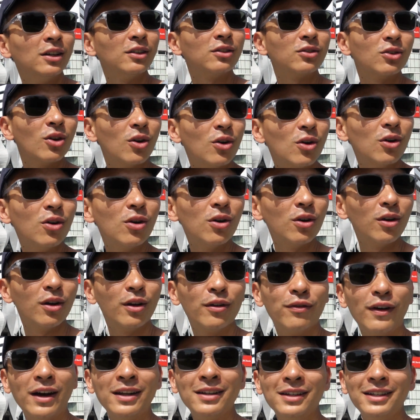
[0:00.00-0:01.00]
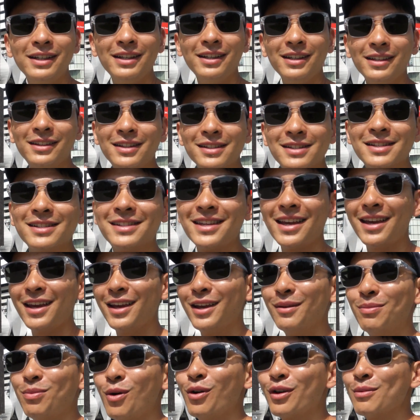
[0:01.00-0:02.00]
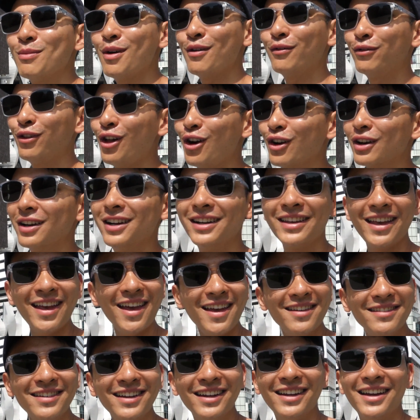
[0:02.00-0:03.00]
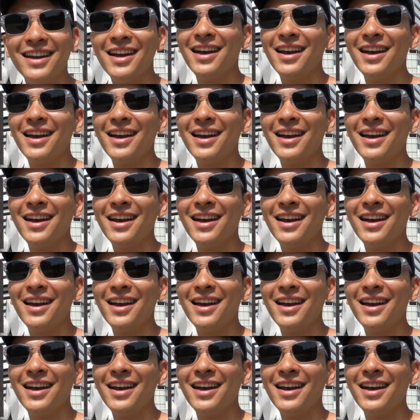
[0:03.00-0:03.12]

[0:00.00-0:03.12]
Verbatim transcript: So finally, this is a Pokemon vlog again.